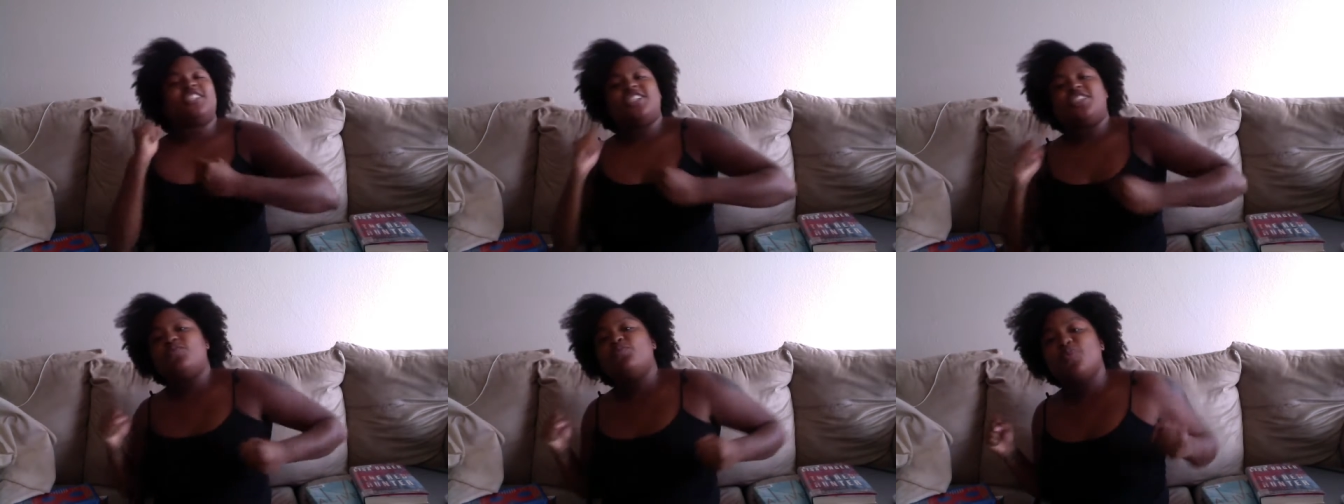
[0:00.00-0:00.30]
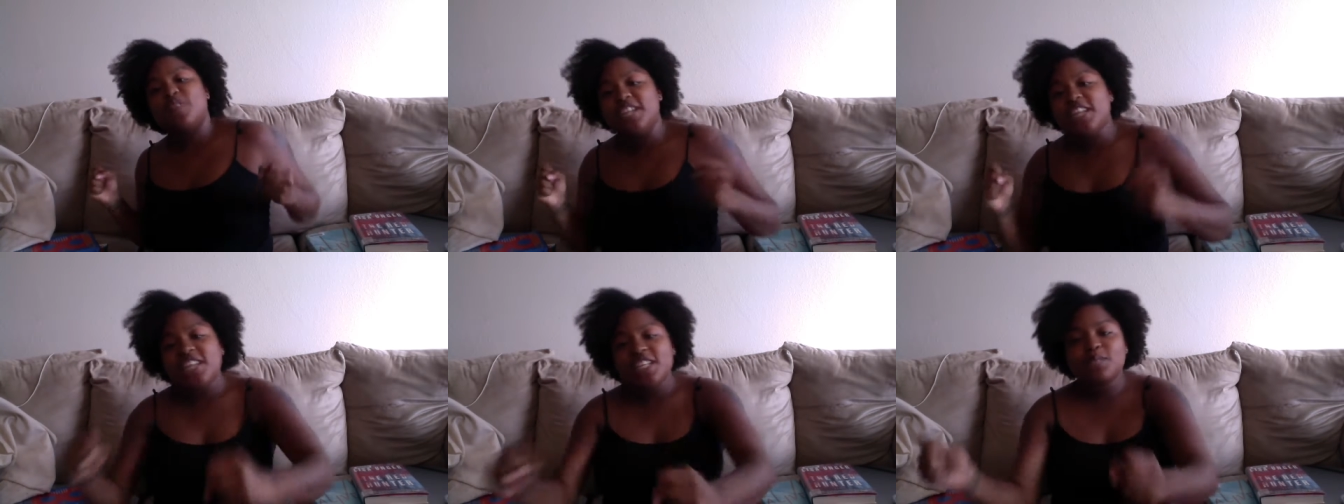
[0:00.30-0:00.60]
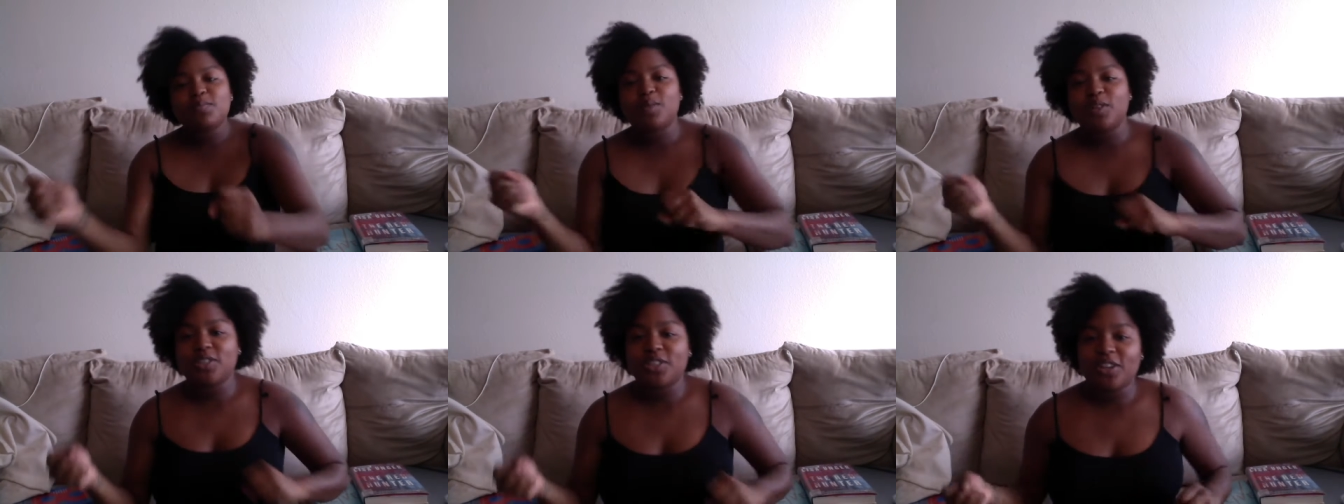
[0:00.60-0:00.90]
read his
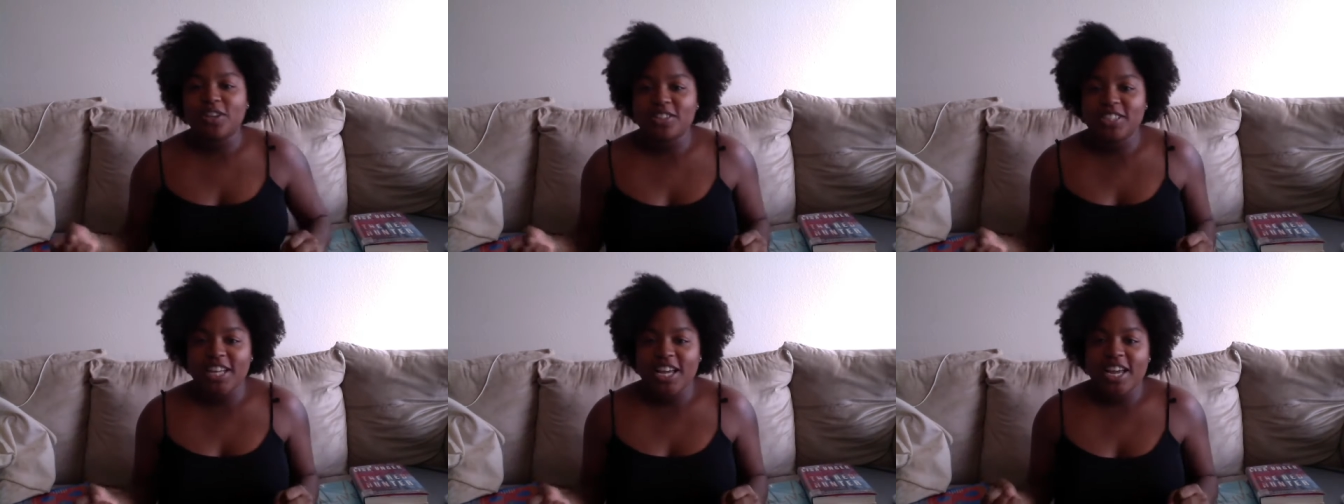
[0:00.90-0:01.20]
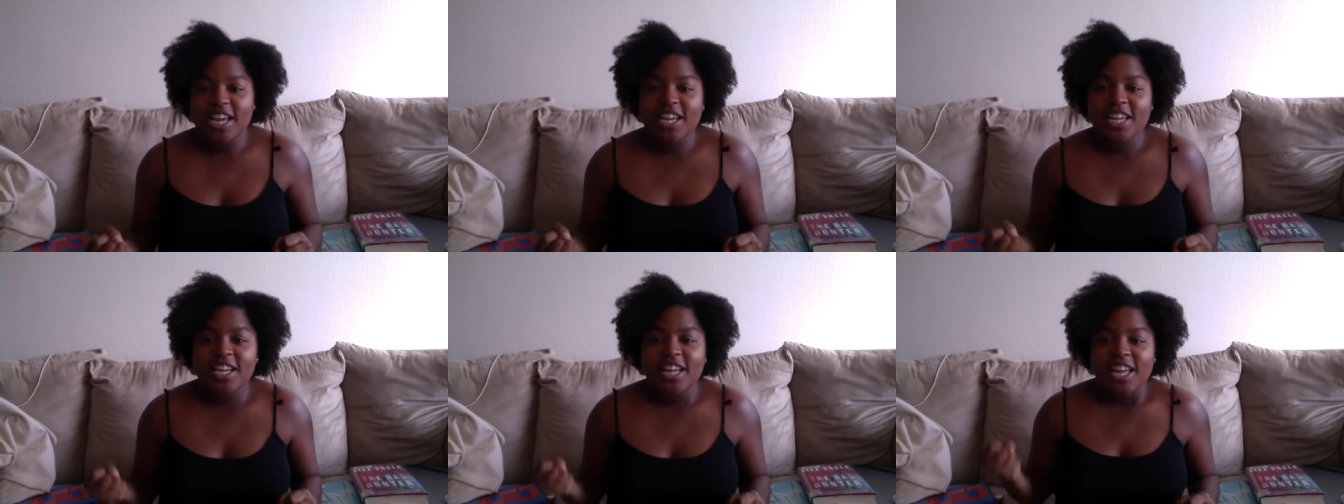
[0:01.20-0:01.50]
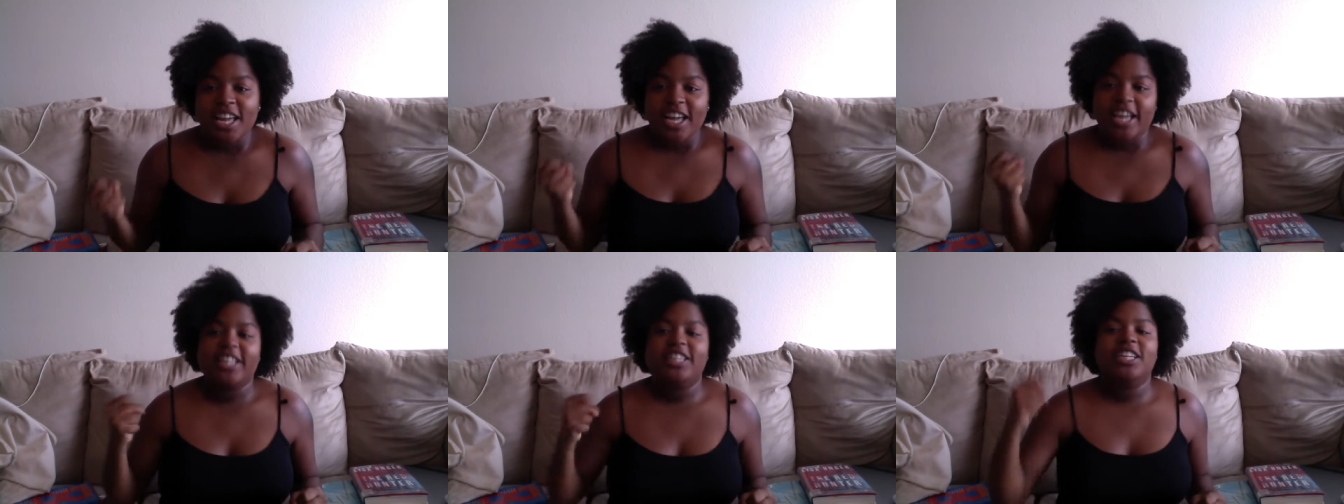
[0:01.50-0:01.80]
books all day
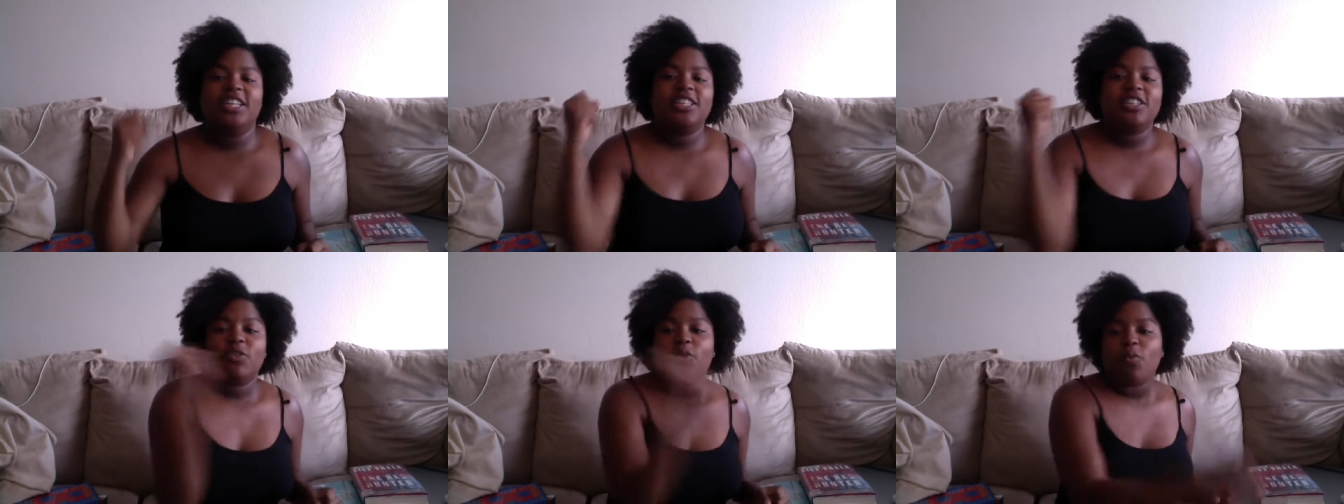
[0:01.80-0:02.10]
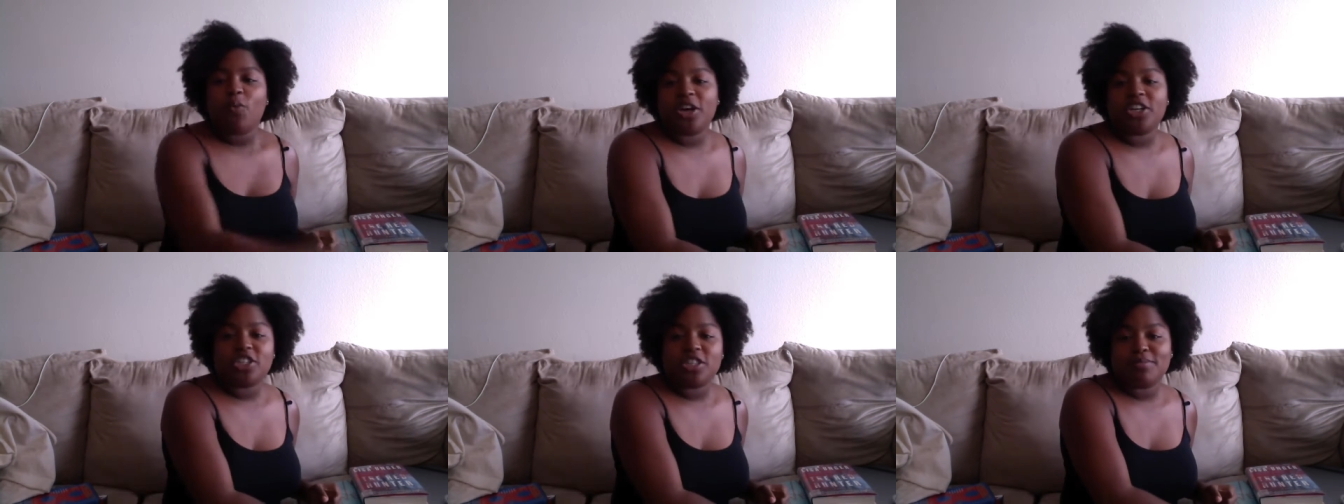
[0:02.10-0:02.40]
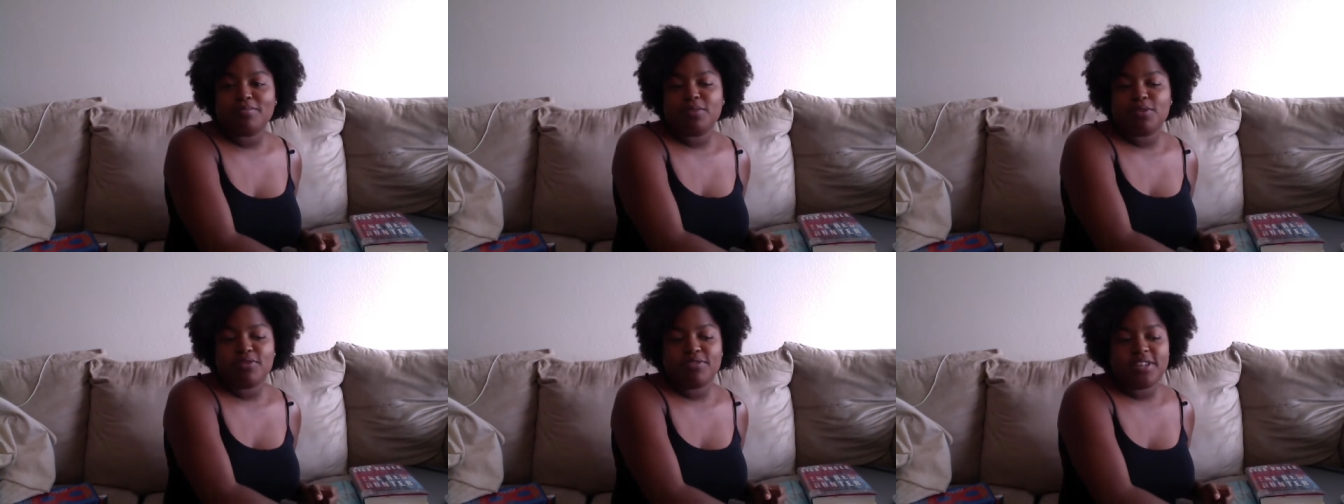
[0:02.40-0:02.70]
and then watch the
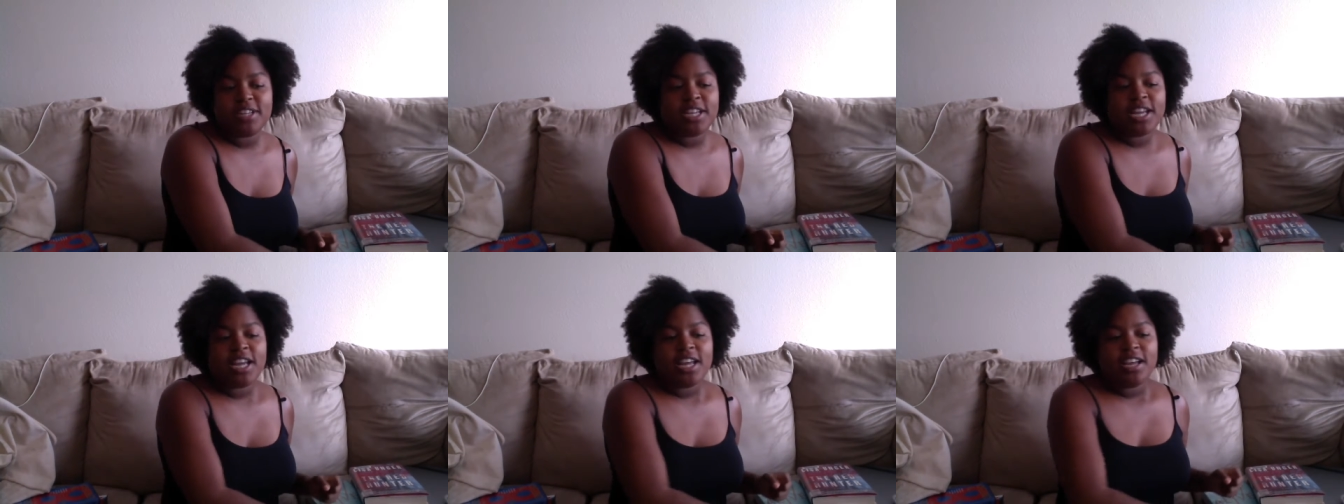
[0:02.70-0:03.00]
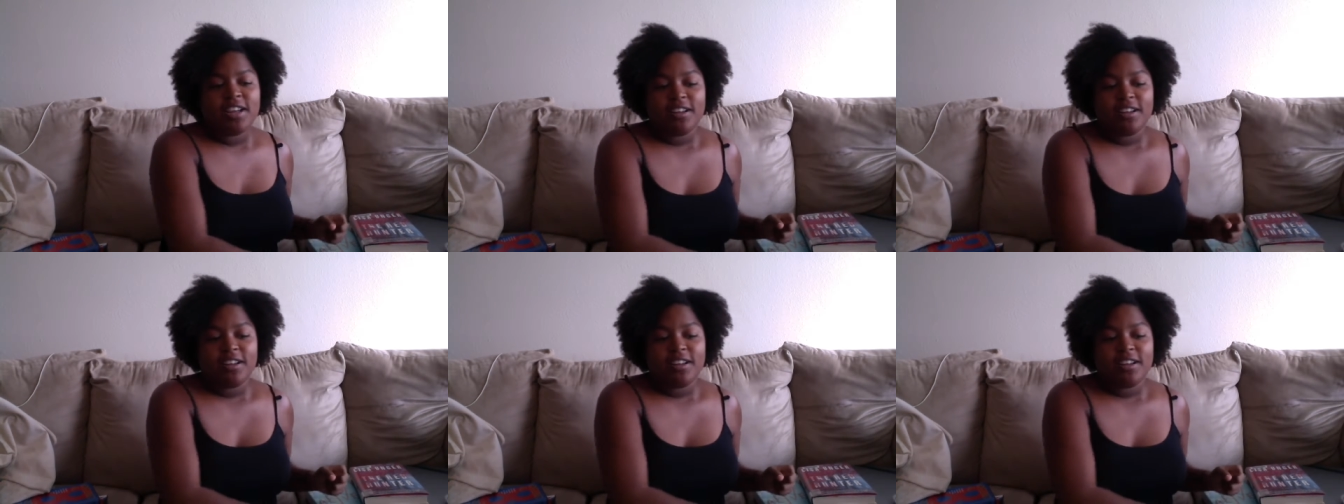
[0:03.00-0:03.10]
movie